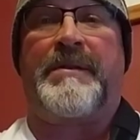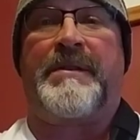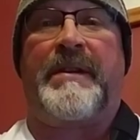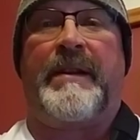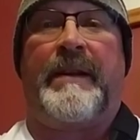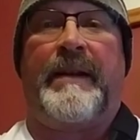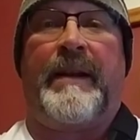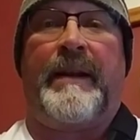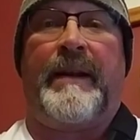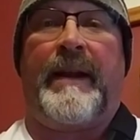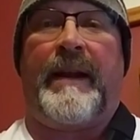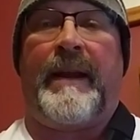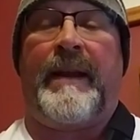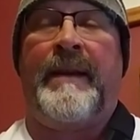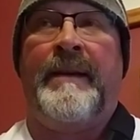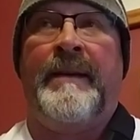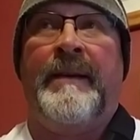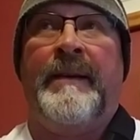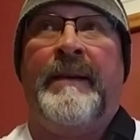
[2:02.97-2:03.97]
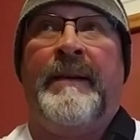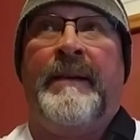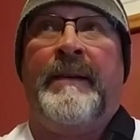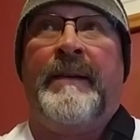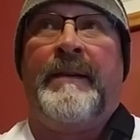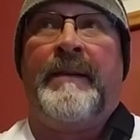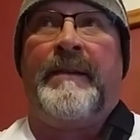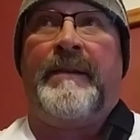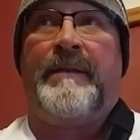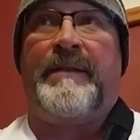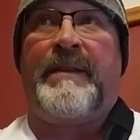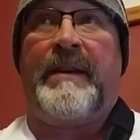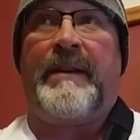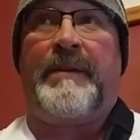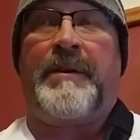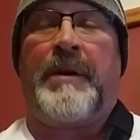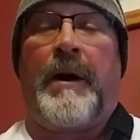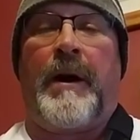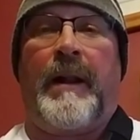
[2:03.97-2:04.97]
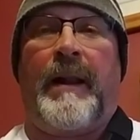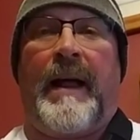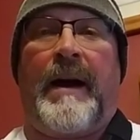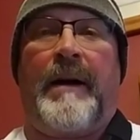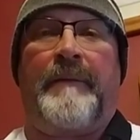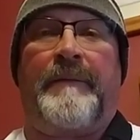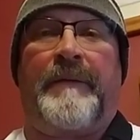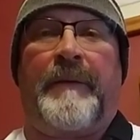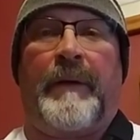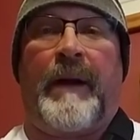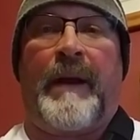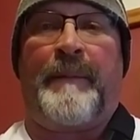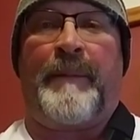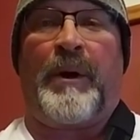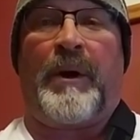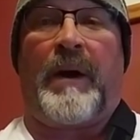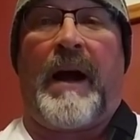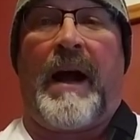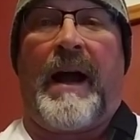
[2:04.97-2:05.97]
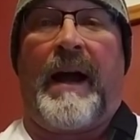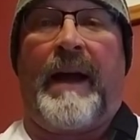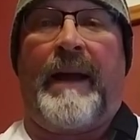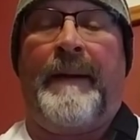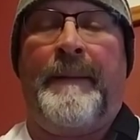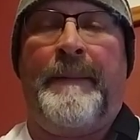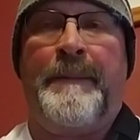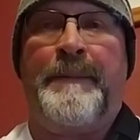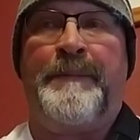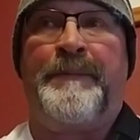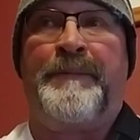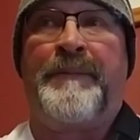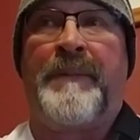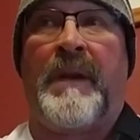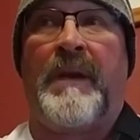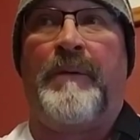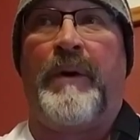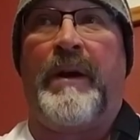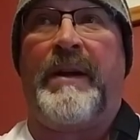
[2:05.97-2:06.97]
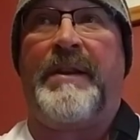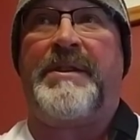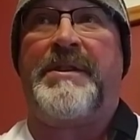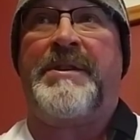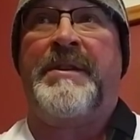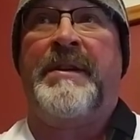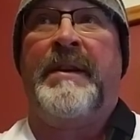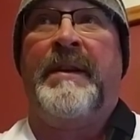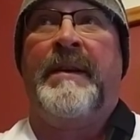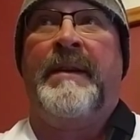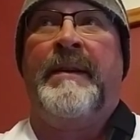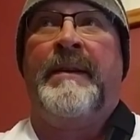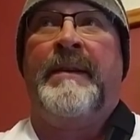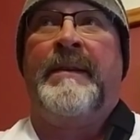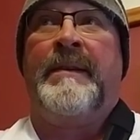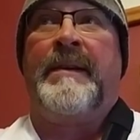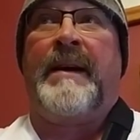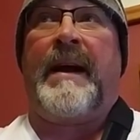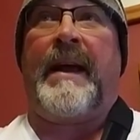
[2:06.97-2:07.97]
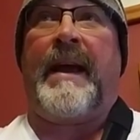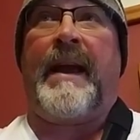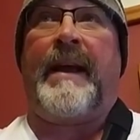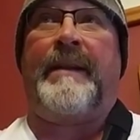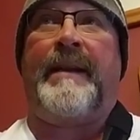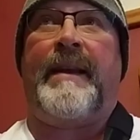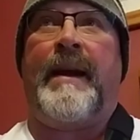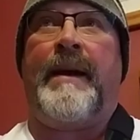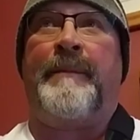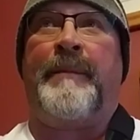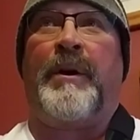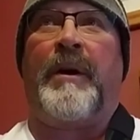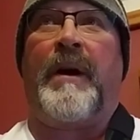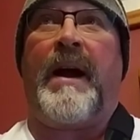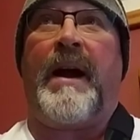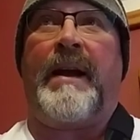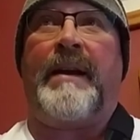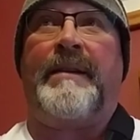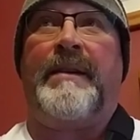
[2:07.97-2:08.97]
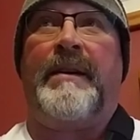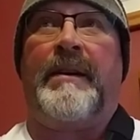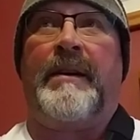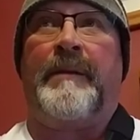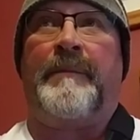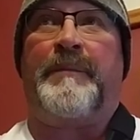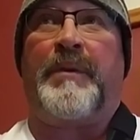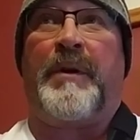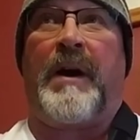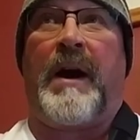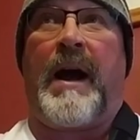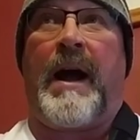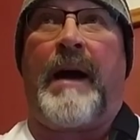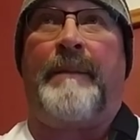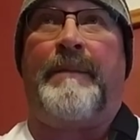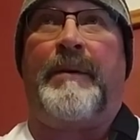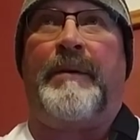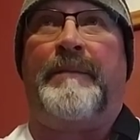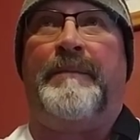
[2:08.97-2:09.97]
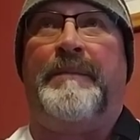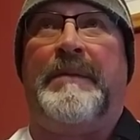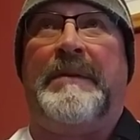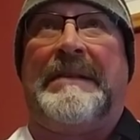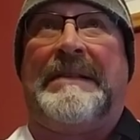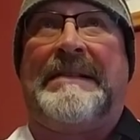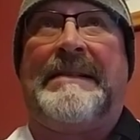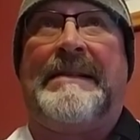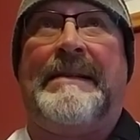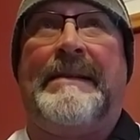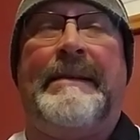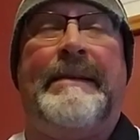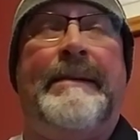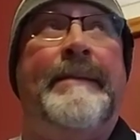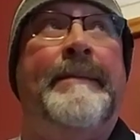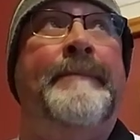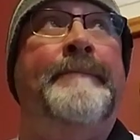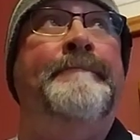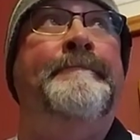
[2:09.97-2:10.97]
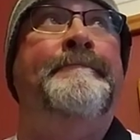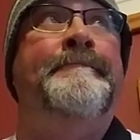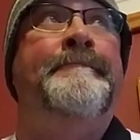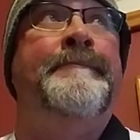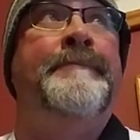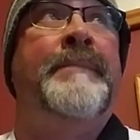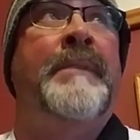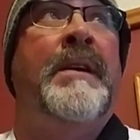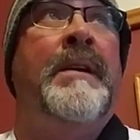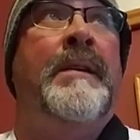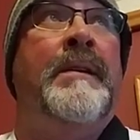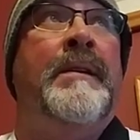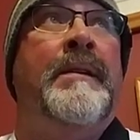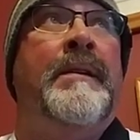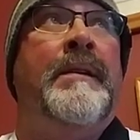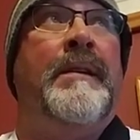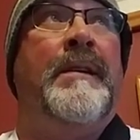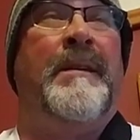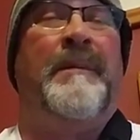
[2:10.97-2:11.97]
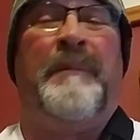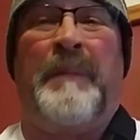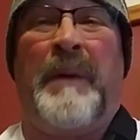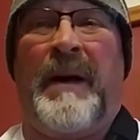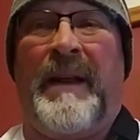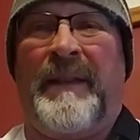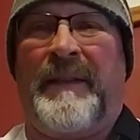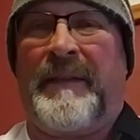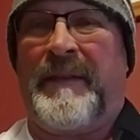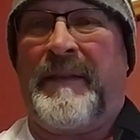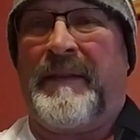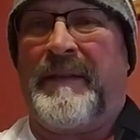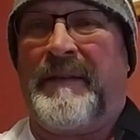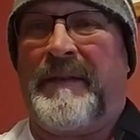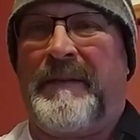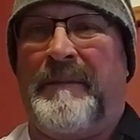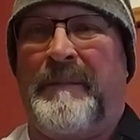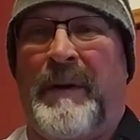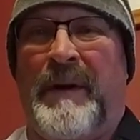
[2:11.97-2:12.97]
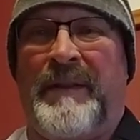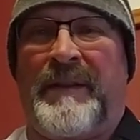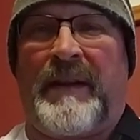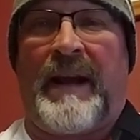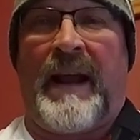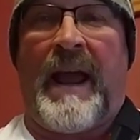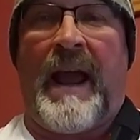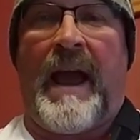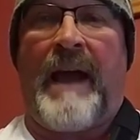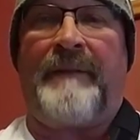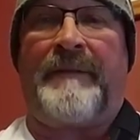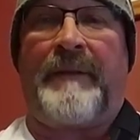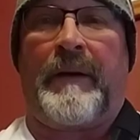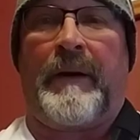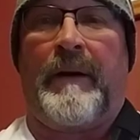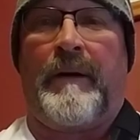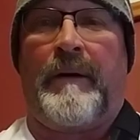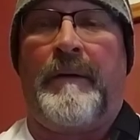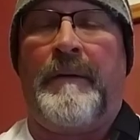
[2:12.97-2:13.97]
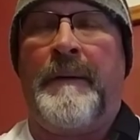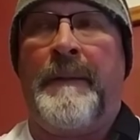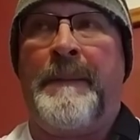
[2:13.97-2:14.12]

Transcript: and then they did call out for an MRI, which I had the MRI done probably a month and a half ago.